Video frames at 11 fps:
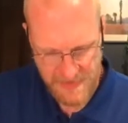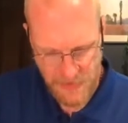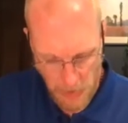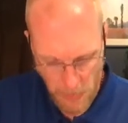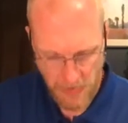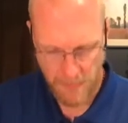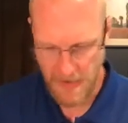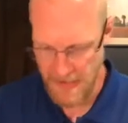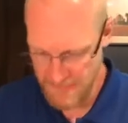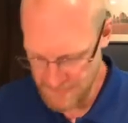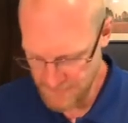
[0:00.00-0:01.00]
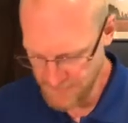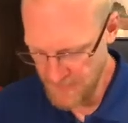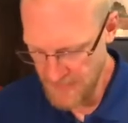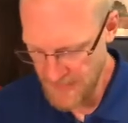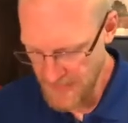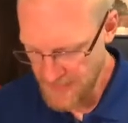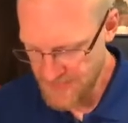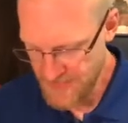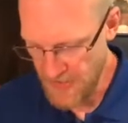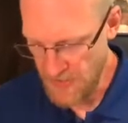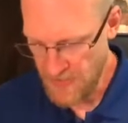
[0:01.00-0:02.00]
Togarmah.
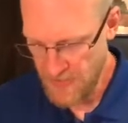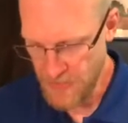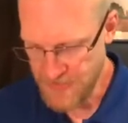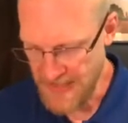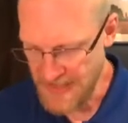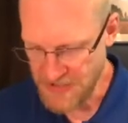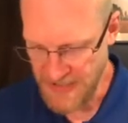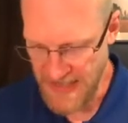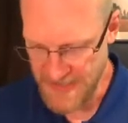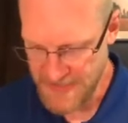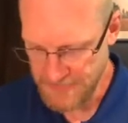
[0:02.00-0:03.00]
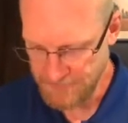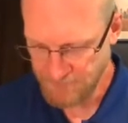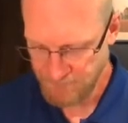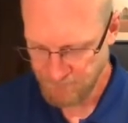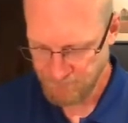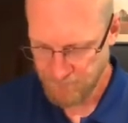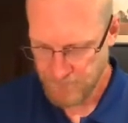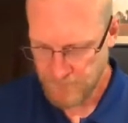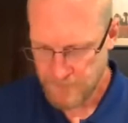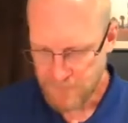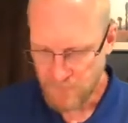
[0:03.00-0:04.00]
So who's Ashkenaz?
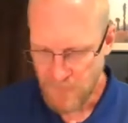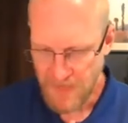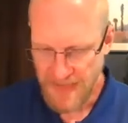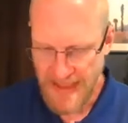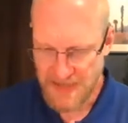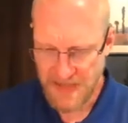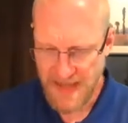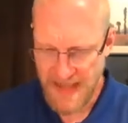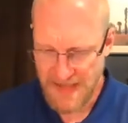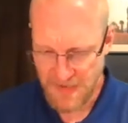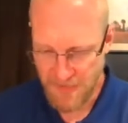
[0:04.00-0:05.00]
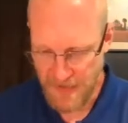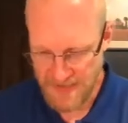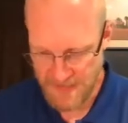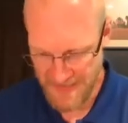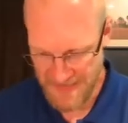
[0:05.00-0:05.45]
The Ashkenaz are thought to be the